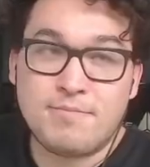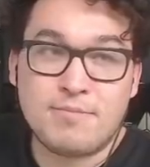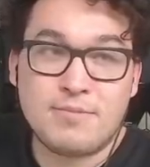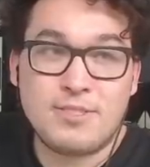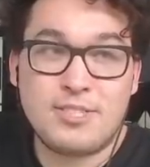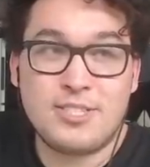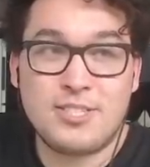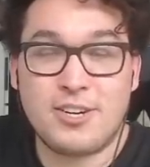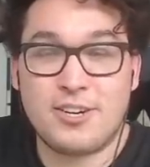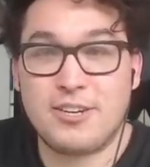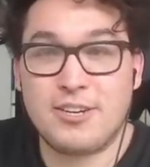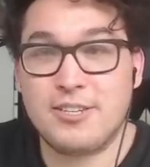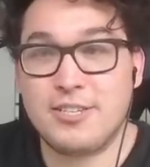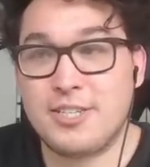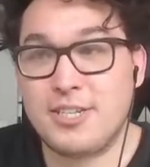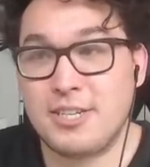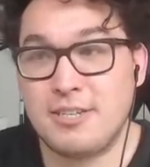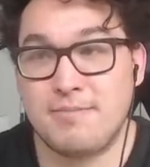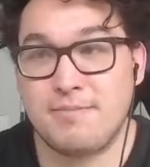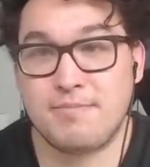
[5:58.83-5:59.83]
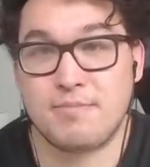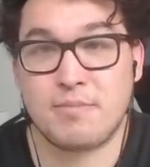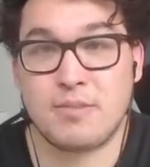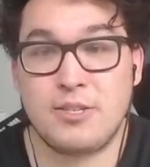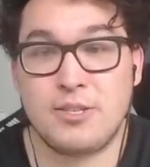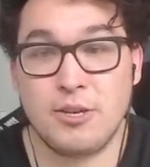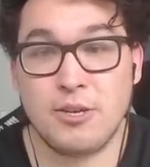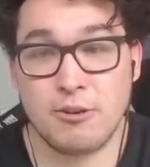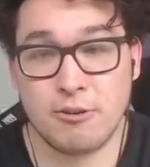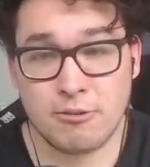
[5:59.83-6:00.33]
Scourge.
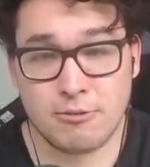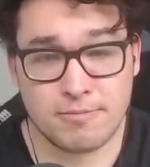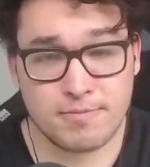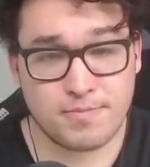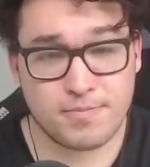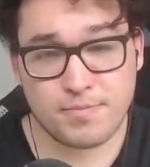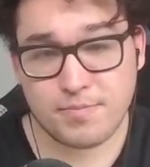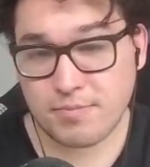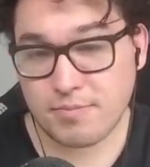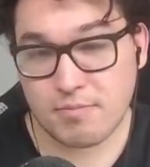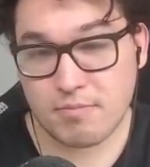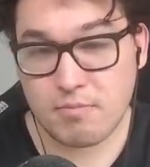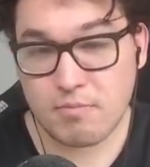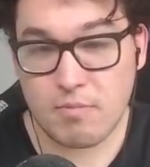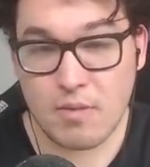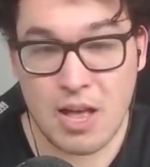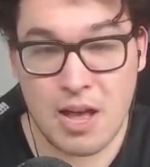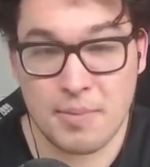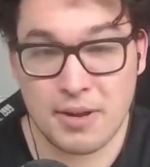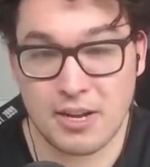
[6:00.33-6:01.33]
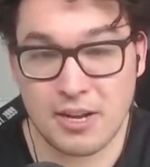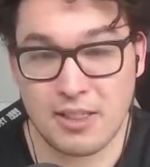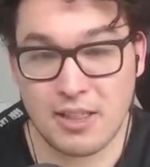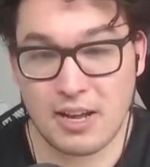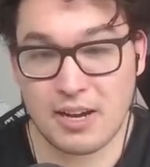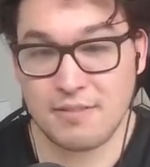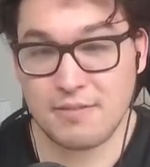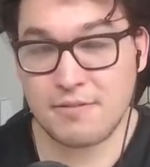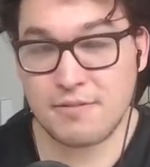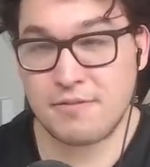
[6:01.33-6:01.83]
So, I mean, a
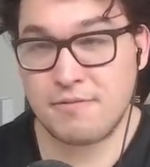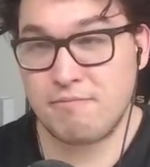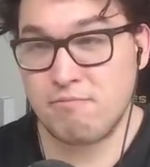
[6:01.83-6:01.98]
lot of